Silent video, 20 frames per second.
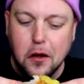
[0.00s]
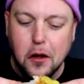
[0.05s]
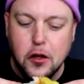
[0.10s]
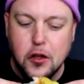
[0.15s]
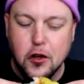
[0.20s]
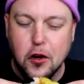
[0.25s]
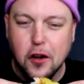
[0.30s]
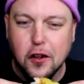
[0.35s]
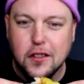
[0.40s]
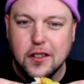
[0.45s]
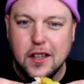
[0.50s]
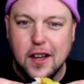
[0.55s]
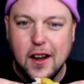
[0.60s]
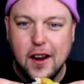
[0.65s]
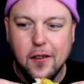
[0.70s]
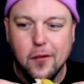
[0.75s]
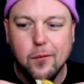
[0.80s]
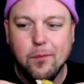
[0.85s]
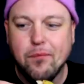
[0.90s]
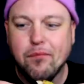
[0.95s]
drunk
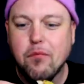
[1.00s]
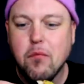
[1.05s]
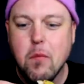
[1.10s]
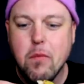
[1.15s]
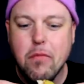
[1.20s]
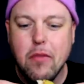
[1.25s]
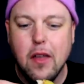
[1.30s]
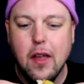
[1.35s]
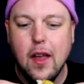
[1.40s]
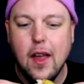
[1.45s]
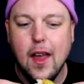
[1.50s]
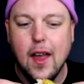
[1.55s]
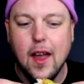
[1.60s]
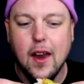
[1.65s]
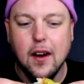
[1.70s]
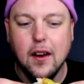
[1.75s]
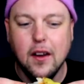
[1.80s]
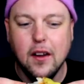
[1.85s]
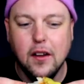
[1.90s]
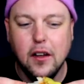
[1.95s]
state,
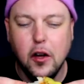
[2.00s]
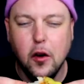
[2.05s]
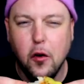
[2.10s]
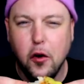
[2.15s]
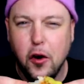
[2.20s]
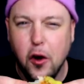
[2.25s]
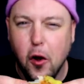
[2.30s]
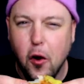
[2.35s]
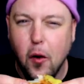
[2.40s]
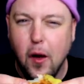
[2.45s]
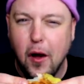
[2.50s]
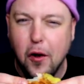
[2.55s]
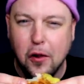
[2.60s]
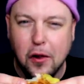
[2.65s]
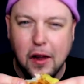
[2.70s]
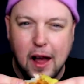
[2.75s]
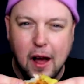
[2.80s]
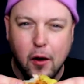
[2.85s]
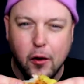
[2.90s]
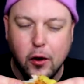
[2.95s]
and you don't know how
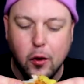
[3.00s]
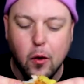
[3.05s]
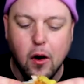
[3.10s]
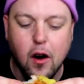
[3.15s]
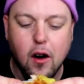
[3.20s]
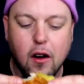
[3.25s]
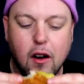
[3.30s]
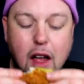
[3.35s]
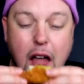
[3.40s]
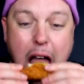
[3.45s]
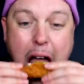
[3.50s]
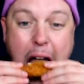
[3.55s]
loud you are.